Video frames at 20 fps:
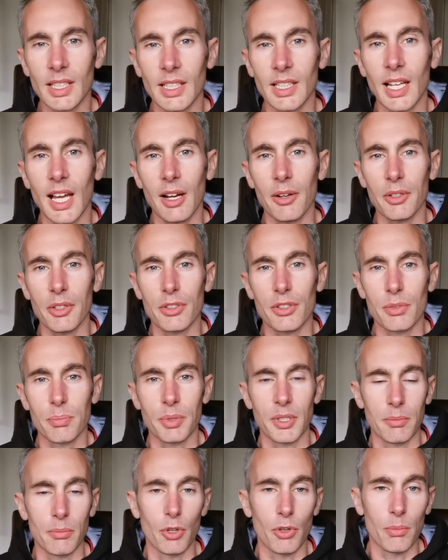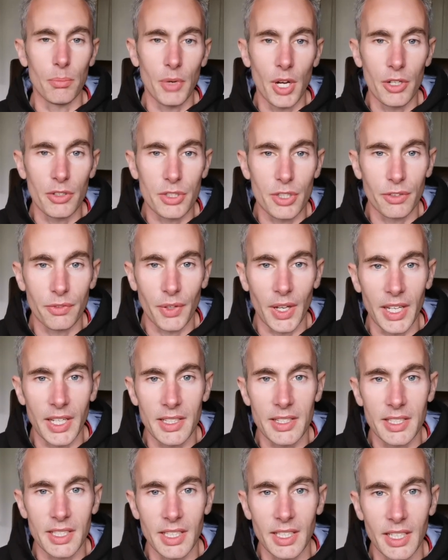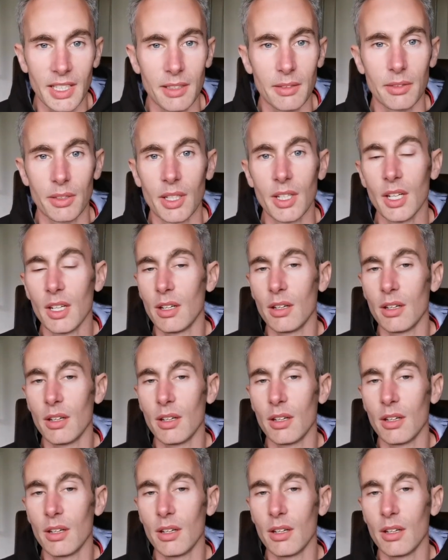allow you to be more motivated